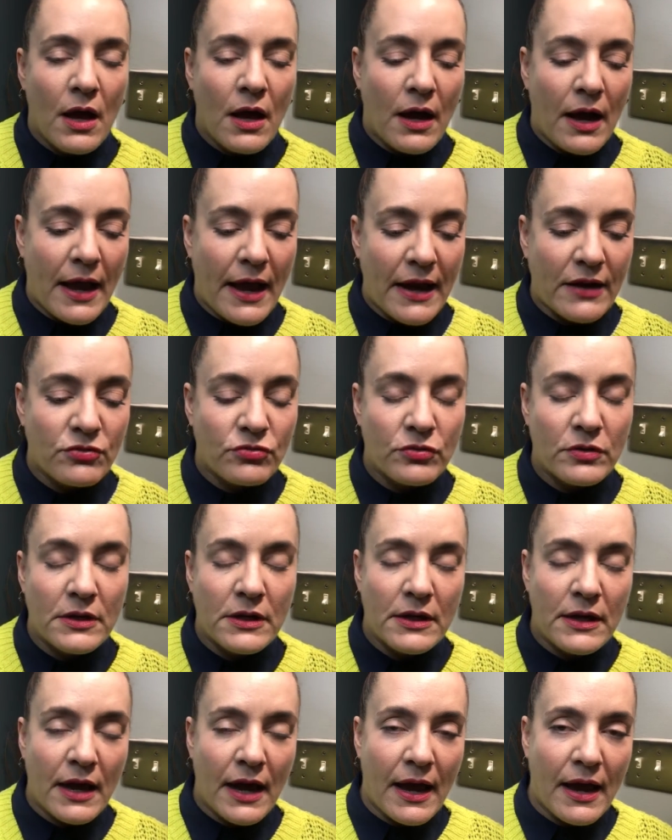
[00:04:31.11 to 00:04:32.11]
I
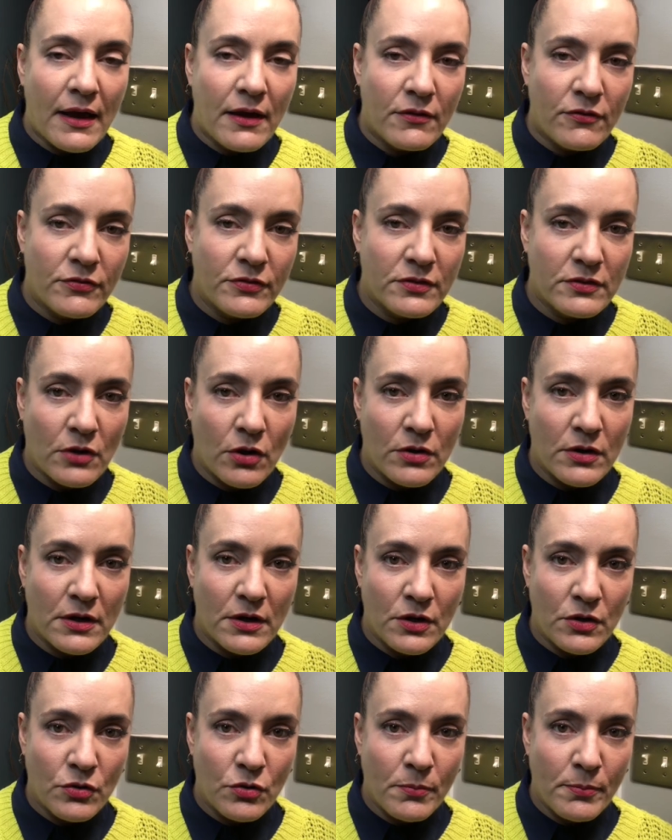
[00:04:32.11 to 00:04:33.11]
actually have started
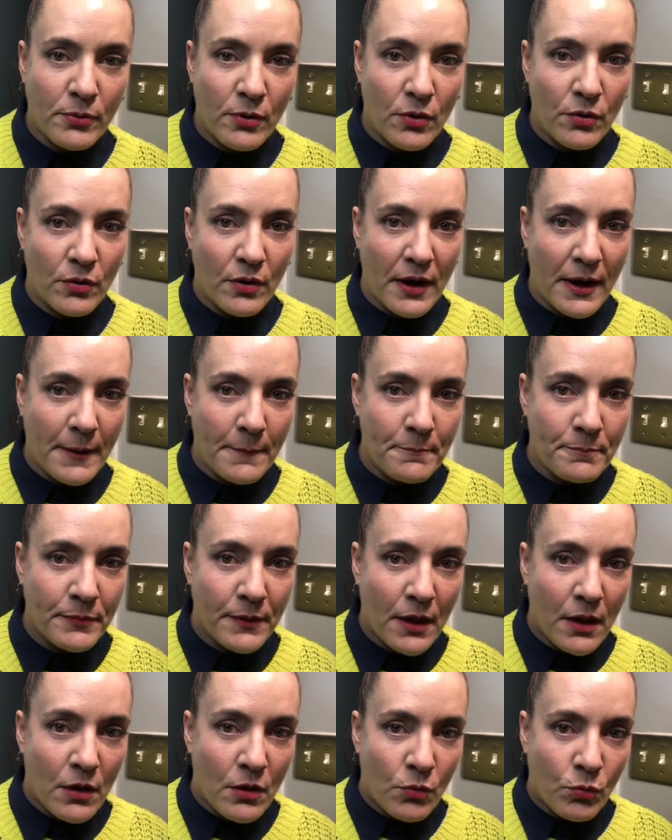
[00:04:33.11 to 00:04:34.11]
a new program
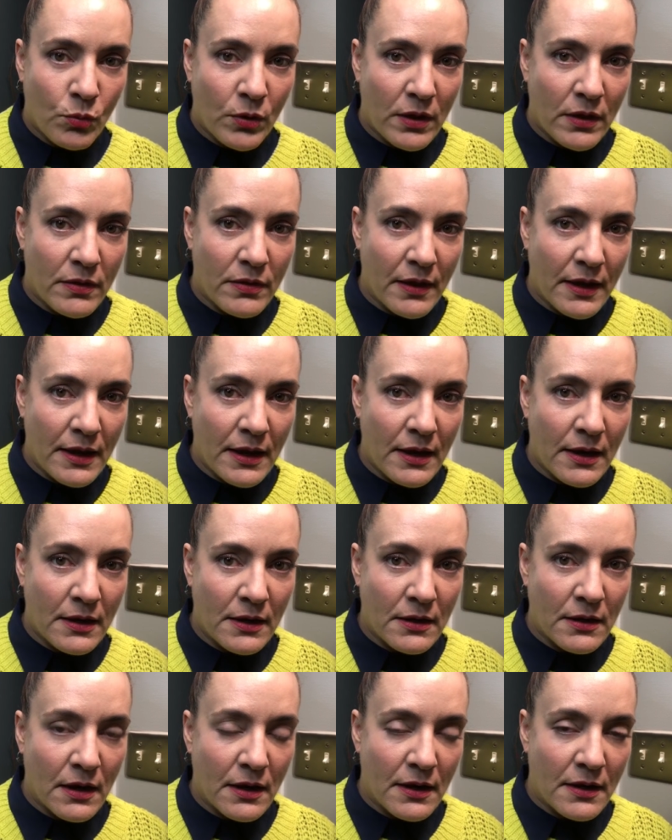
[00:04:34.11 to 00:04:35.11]
with
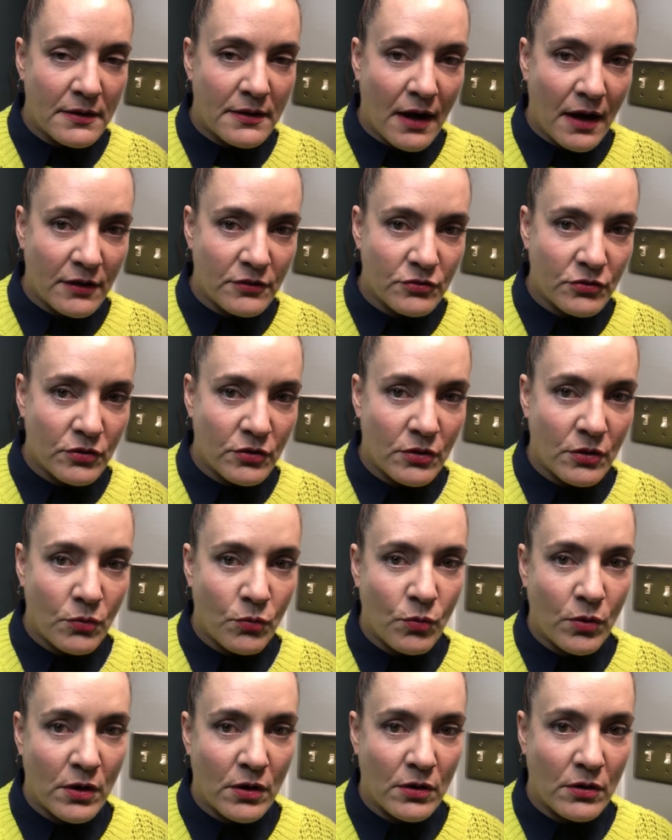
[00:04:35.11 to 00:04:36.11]
a doctor
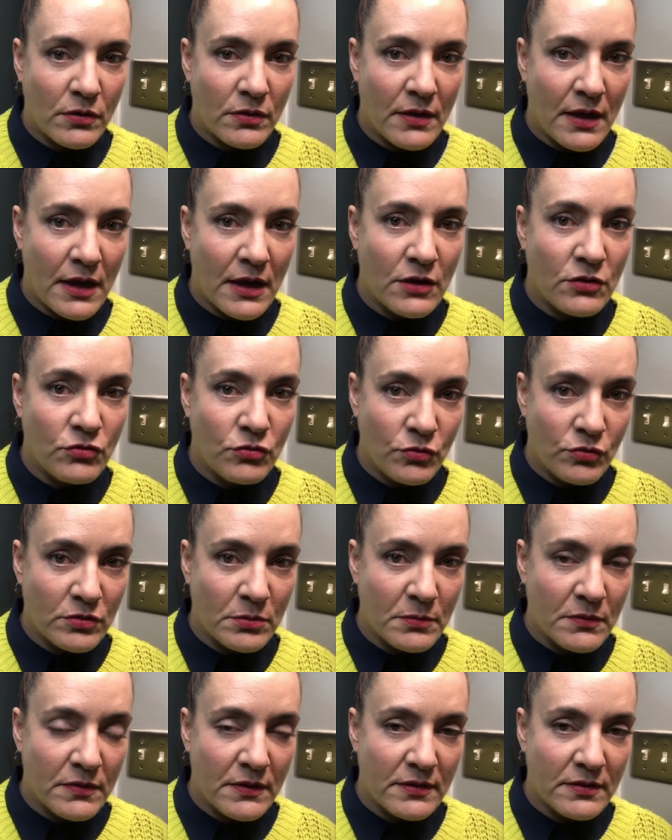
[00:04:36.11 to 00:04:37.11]
where they do
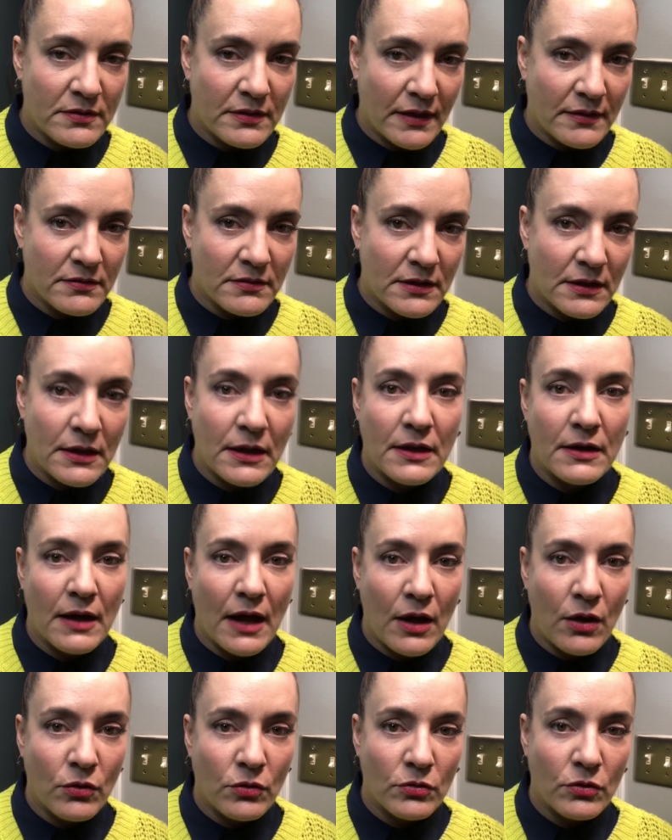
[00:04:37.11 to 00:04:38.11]
some of this testing, and
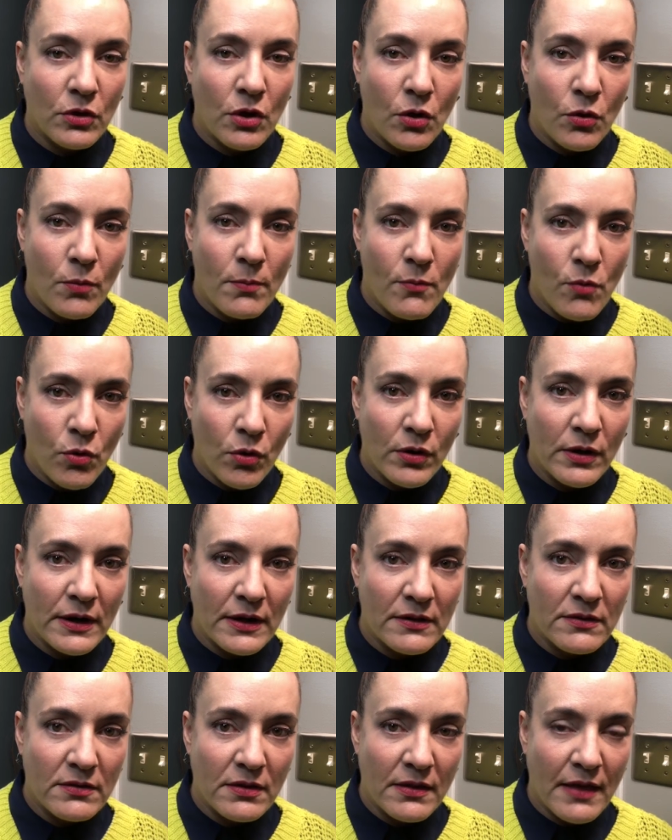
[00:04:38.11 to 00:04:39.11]
I'll go more
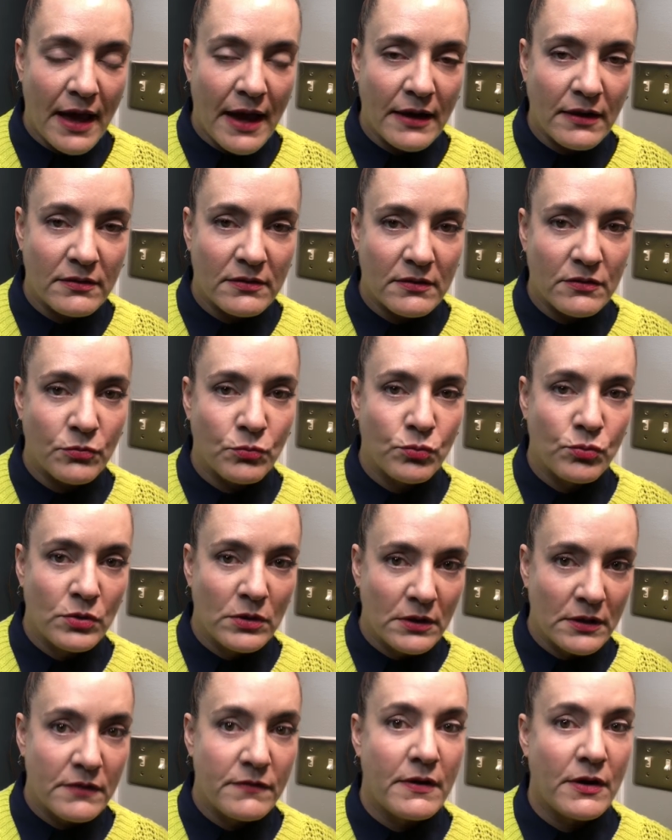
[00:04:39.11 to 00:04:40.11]
into that because it's
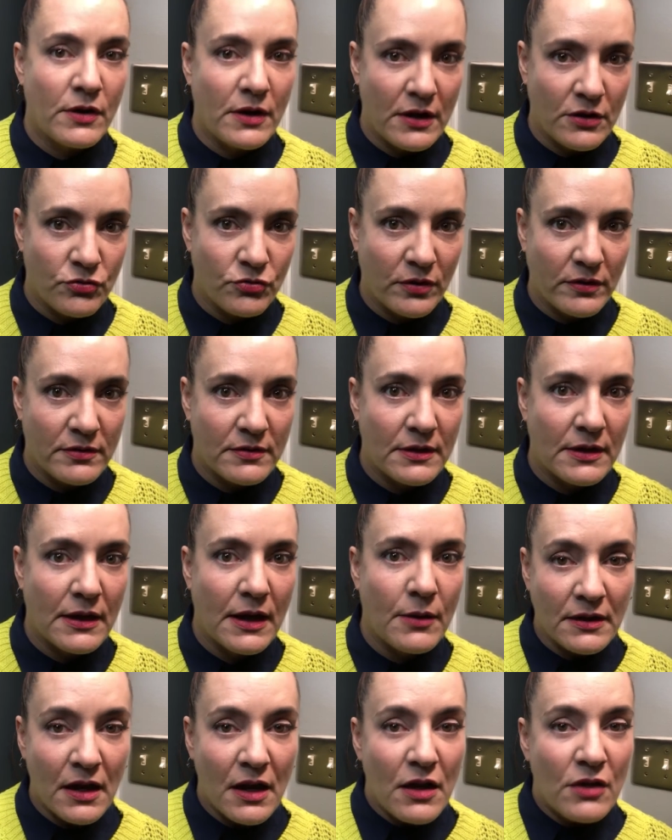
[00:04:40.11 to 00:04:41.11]
really very
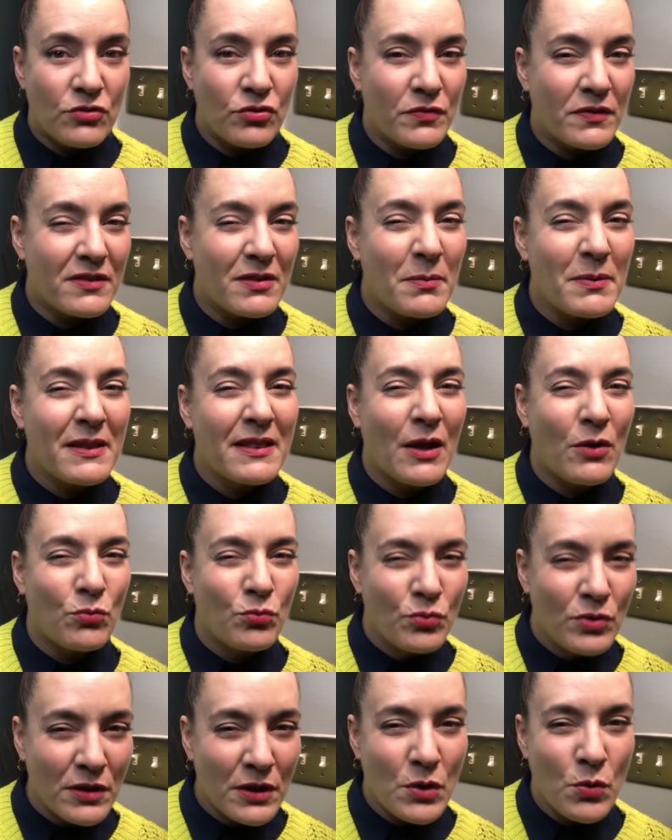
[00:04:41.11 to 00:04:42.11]
interesting. So if it's something that
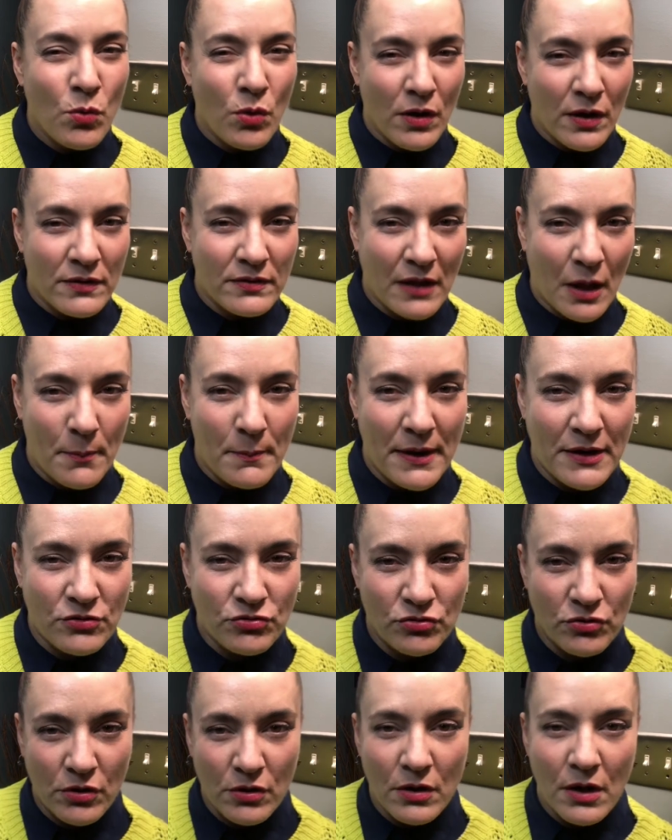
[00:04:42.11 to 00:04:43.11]
really works, I'll make
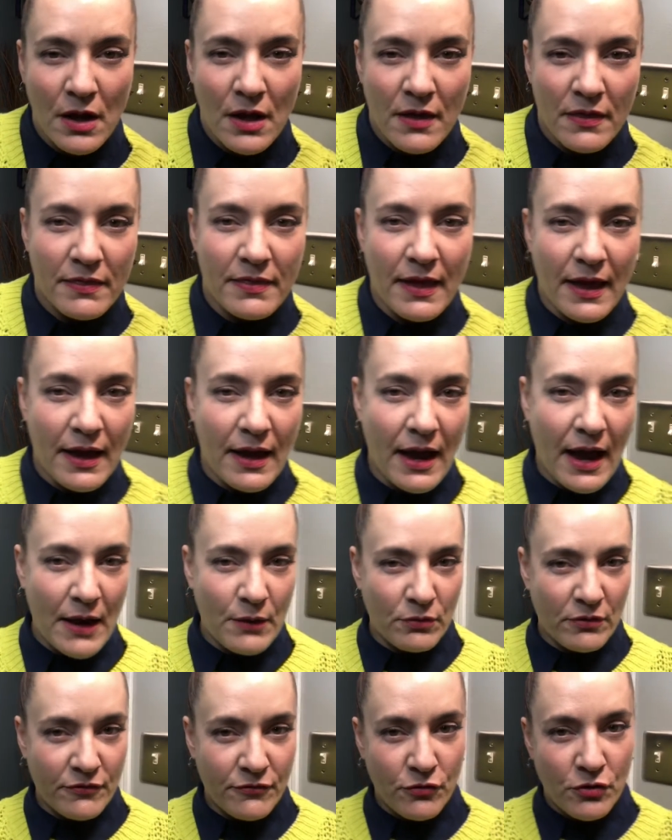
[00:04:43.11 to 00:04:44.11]
sure that I
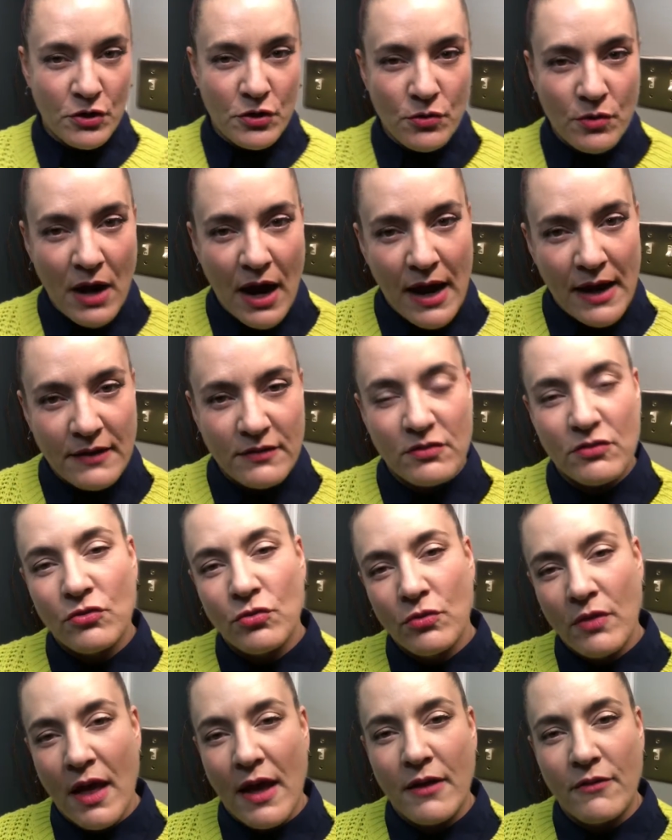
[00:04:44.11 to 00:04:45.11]
refer you guys
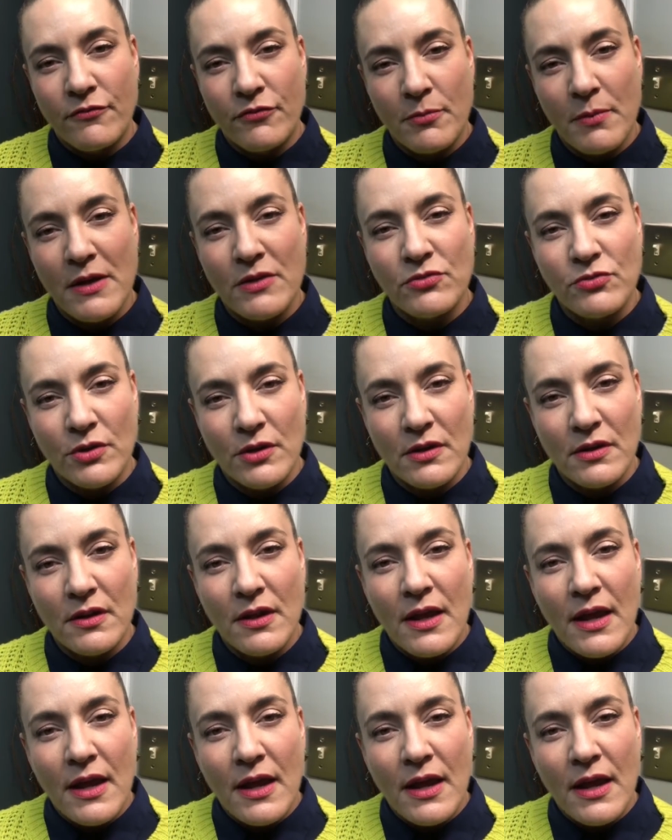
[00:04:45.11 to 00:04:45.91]
to that information